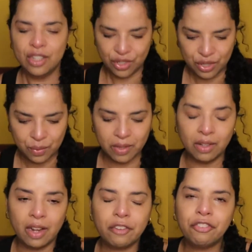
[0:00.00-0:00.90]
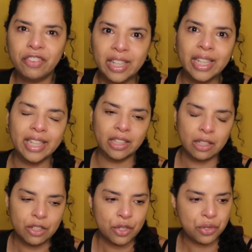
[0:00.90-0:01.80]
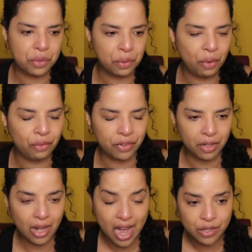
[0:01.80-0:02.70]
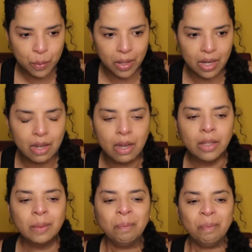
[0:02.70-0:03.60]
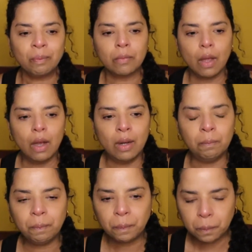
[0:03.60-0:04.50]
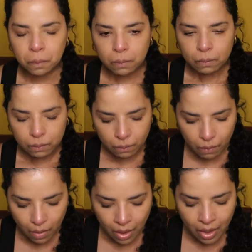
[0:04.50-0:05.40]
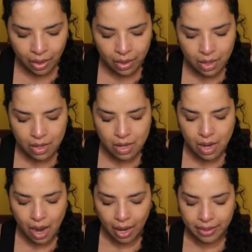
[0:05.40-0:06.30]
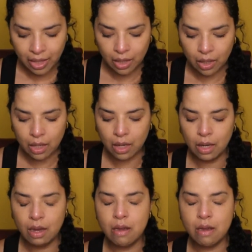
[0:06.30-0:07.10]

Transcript: to do and a lot of feeling to do over the last week. Um, and I think